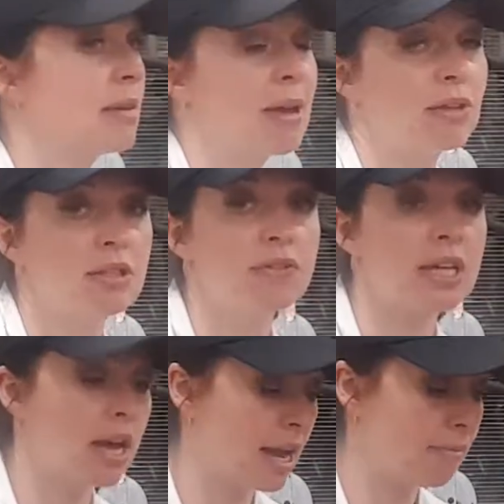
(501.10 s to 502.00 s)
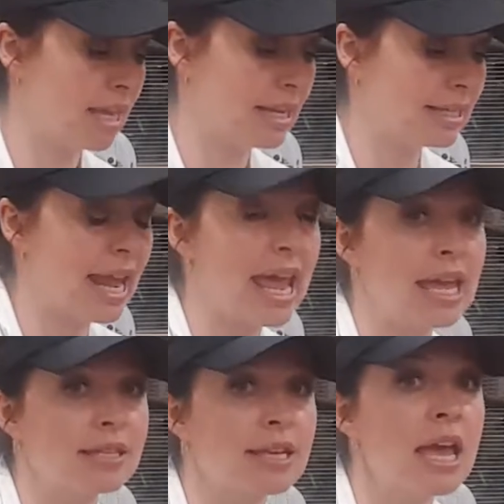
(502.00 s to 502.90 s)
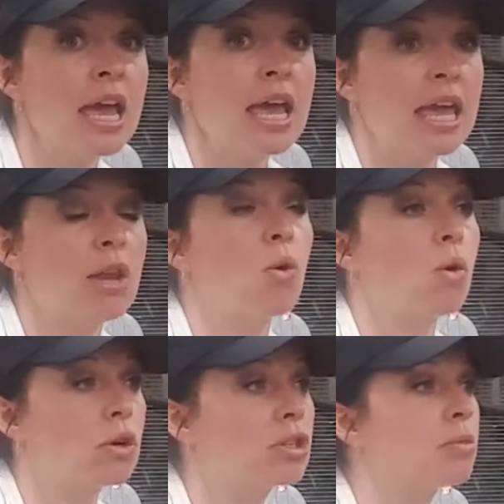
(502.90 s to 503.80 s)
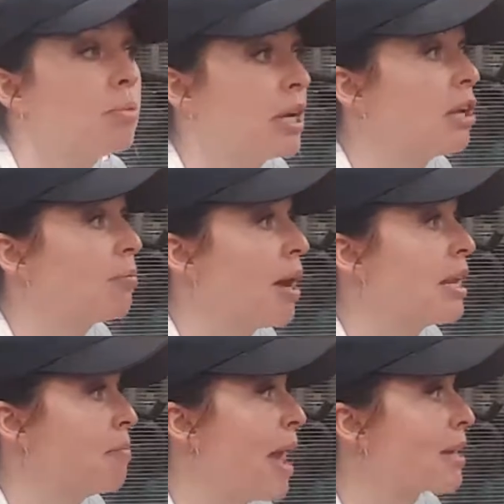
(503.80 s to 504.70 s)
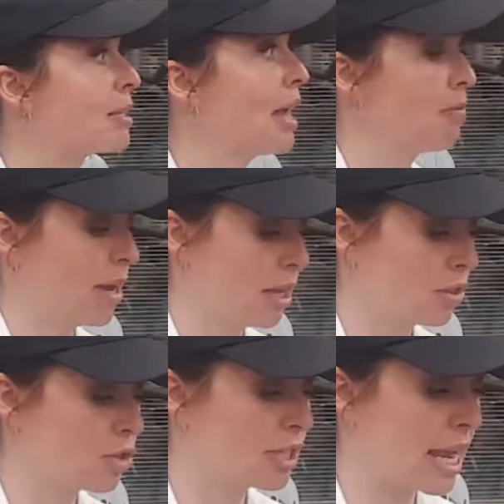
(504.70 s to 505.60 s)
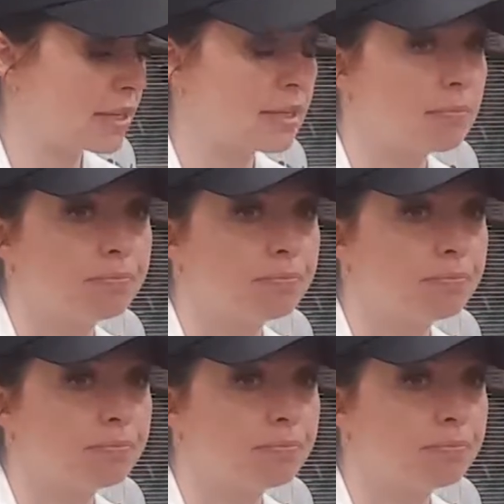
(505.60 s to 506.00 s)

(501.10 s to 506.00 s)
the amount of time that it takes in order to bring your body back to that regular state.